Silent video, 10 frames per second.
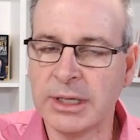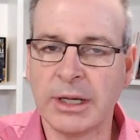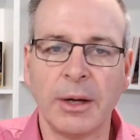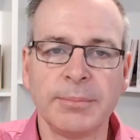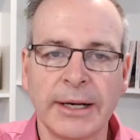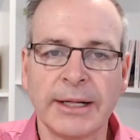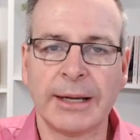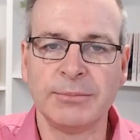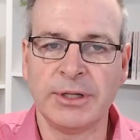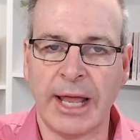to
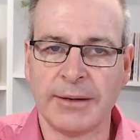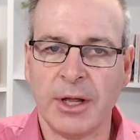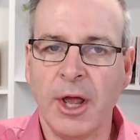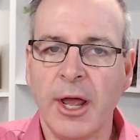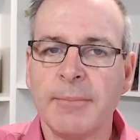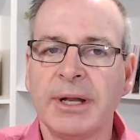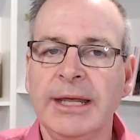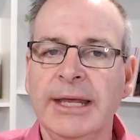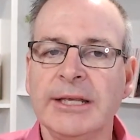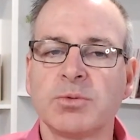come to that. But
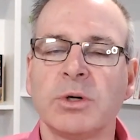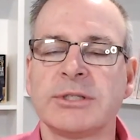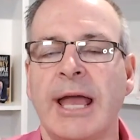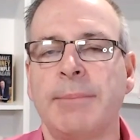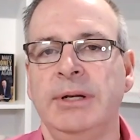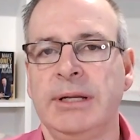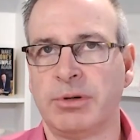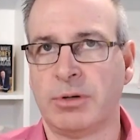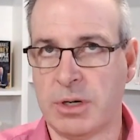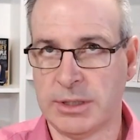here's what's happening,
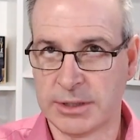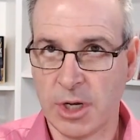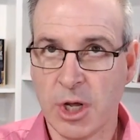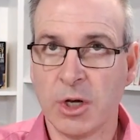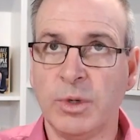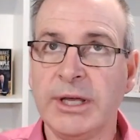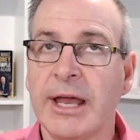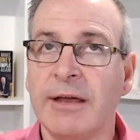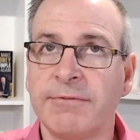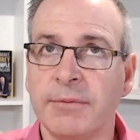Bryce. We
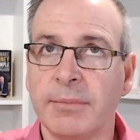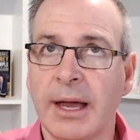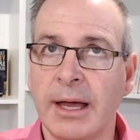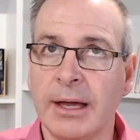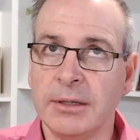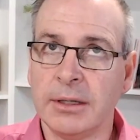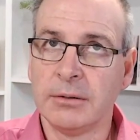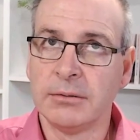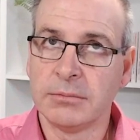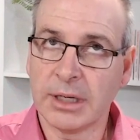have
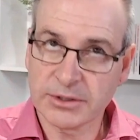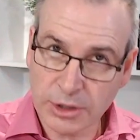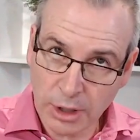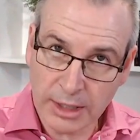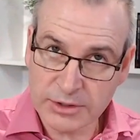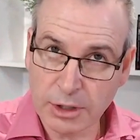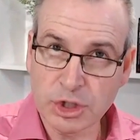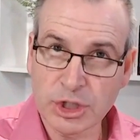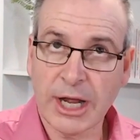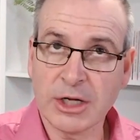
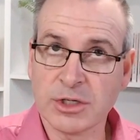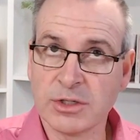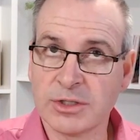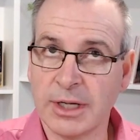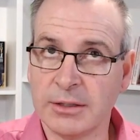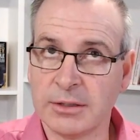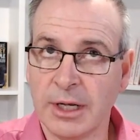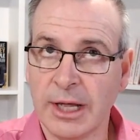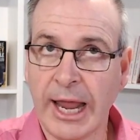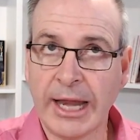associations and
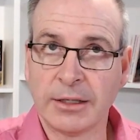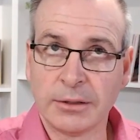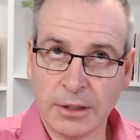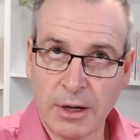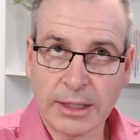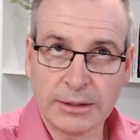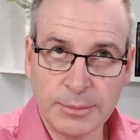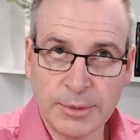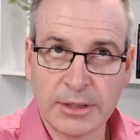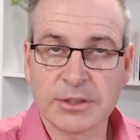alike,
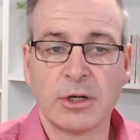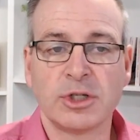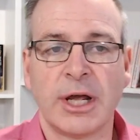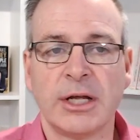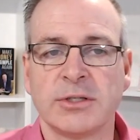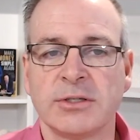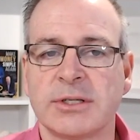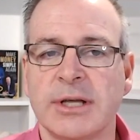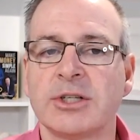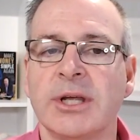limited associations
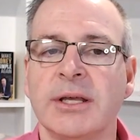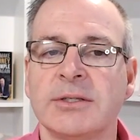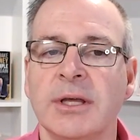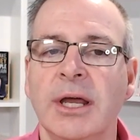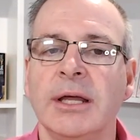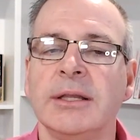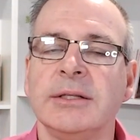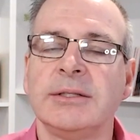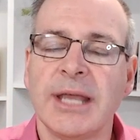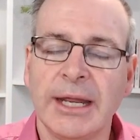such as the
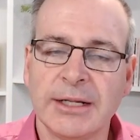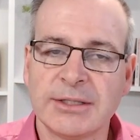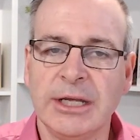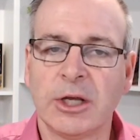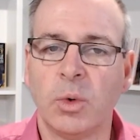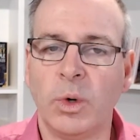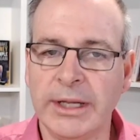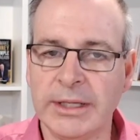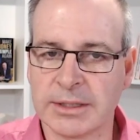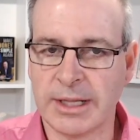Tenancy
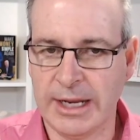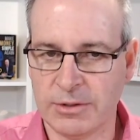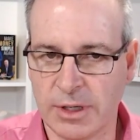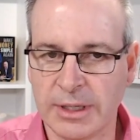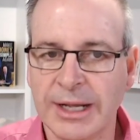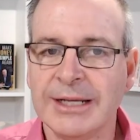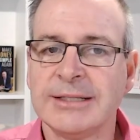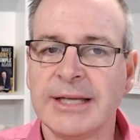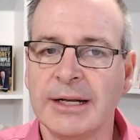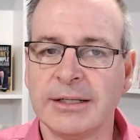Queensland, right?
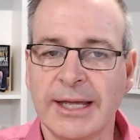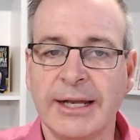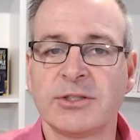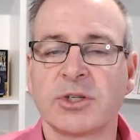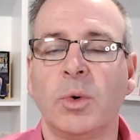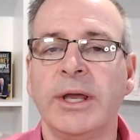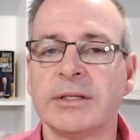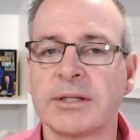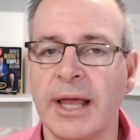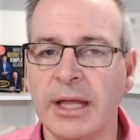Tenants
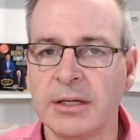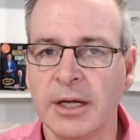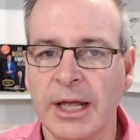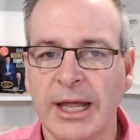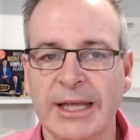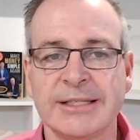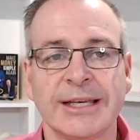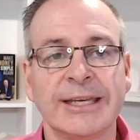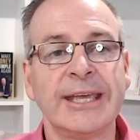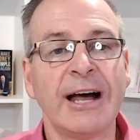Queensland is a
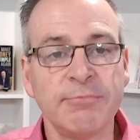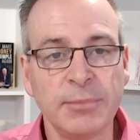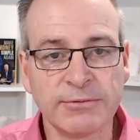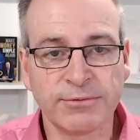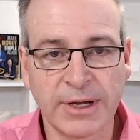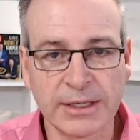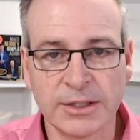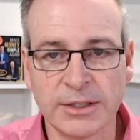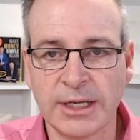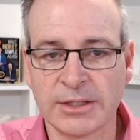
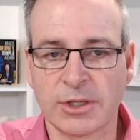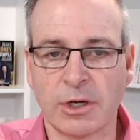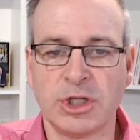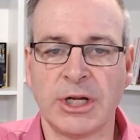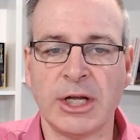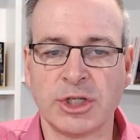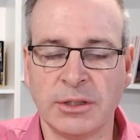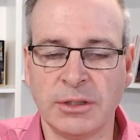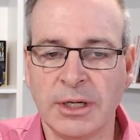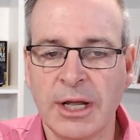government-funded
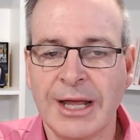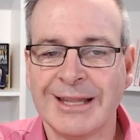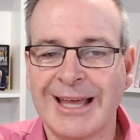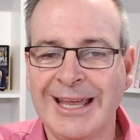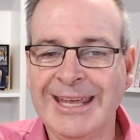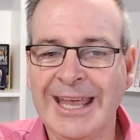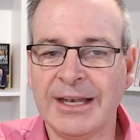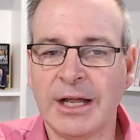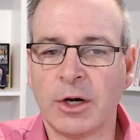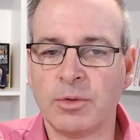association. They
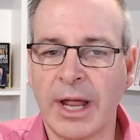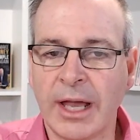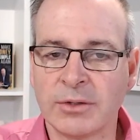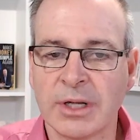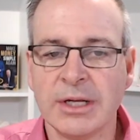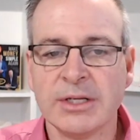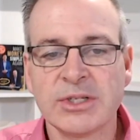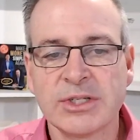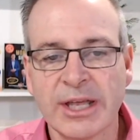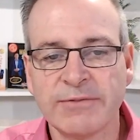get around
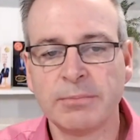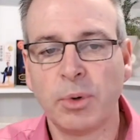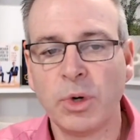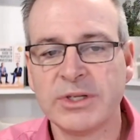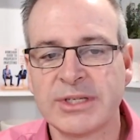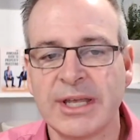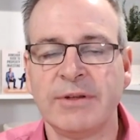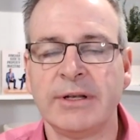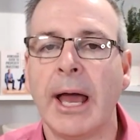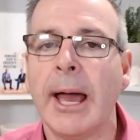
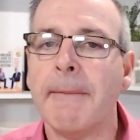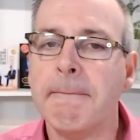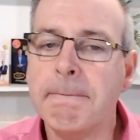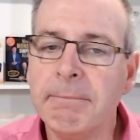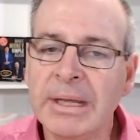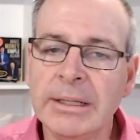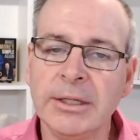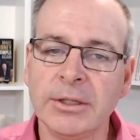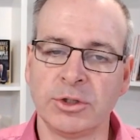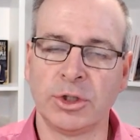$7.7
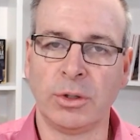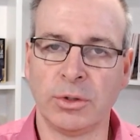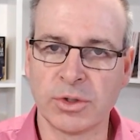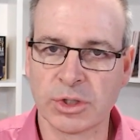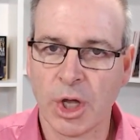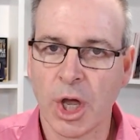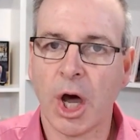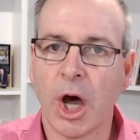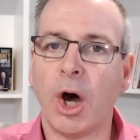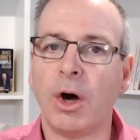million
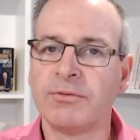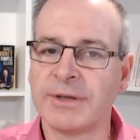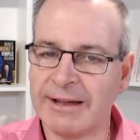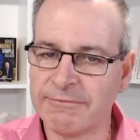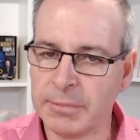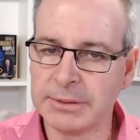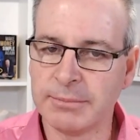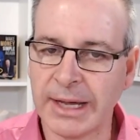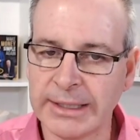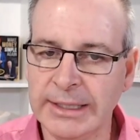of government
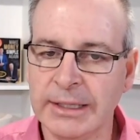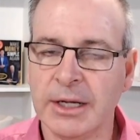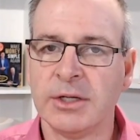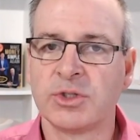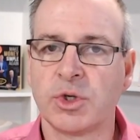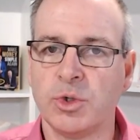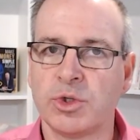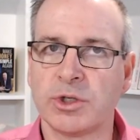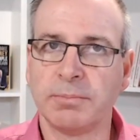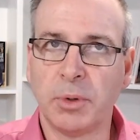money to
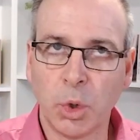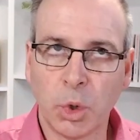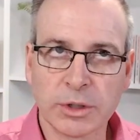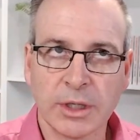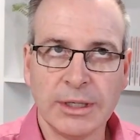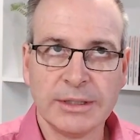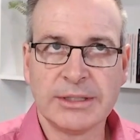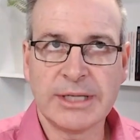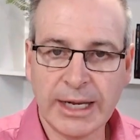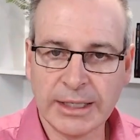support
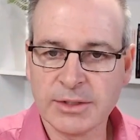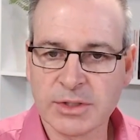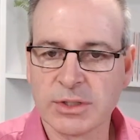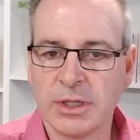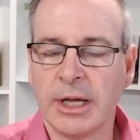tenants